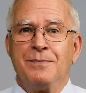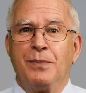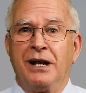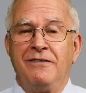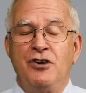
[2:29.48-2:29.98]

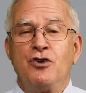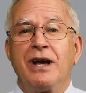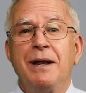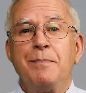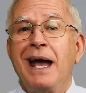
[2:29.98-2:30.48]
But if you
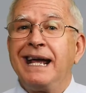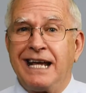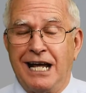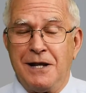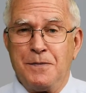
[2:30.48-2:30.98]
can
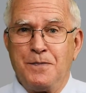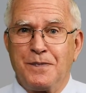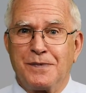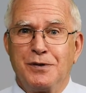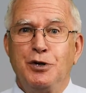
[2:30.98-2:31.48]
make it,
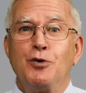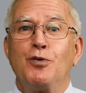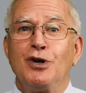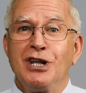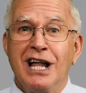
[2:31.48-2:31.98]
you
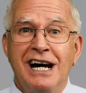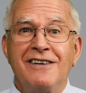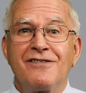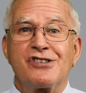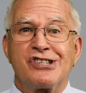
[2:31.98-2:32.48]
will
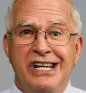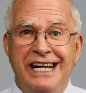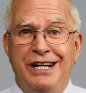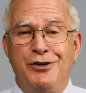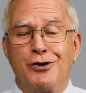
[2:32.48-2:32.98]
love
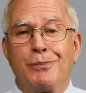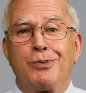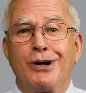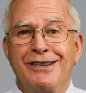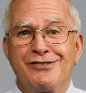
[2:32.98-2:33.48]
seeing your
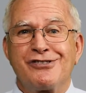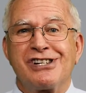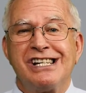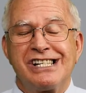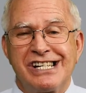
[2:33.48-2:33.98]

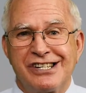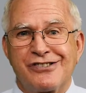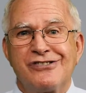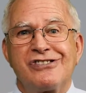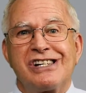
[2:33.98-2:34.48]
brothers and
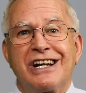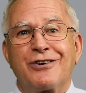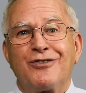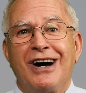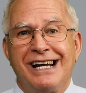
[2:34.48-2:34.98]
sisters in
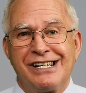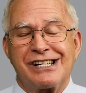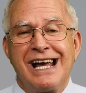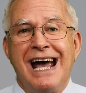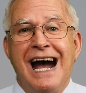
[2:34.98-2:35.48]
Christ,